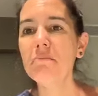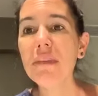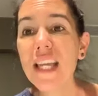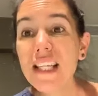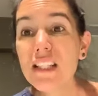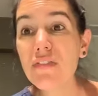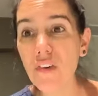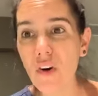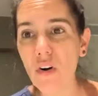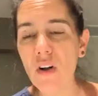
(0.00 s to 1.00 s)

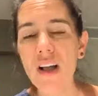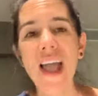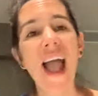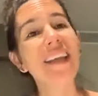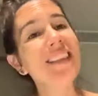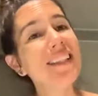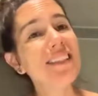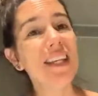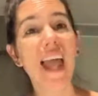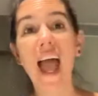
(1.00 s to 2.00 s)
Peaceful. And
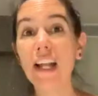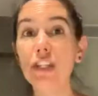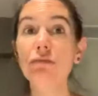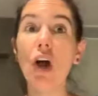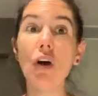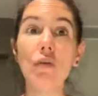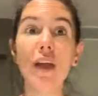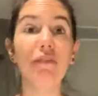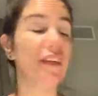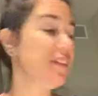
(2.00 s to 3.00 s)
listen, how do you know
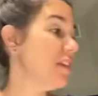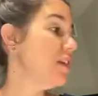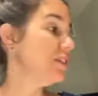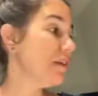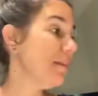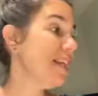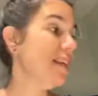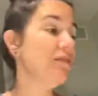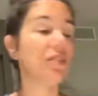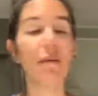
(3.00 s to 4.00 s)
if it's somebody,
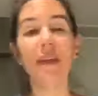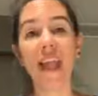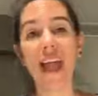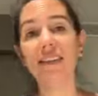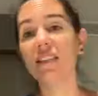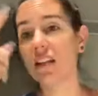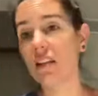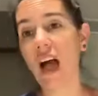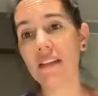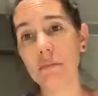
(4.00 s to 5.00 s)
somebody asked, and
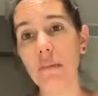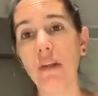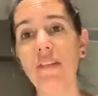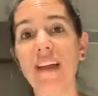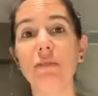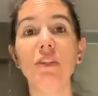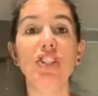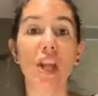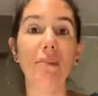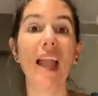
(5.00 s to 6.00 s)
a lot of people have asked me,
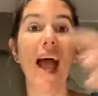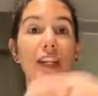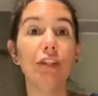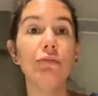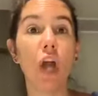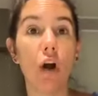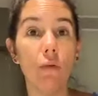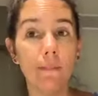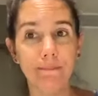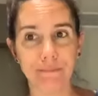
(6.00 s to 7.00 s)
Jamie, how do you
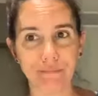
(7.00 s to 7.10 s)
know